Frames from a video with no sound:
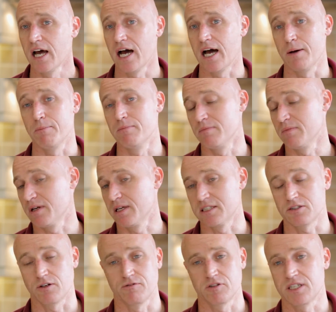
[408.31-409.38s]
Um,
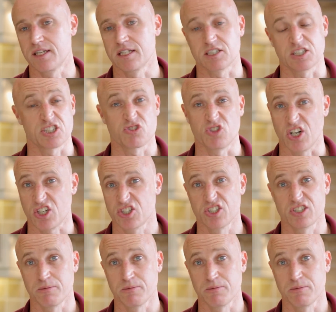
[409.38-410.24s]
it's obviously there's a structure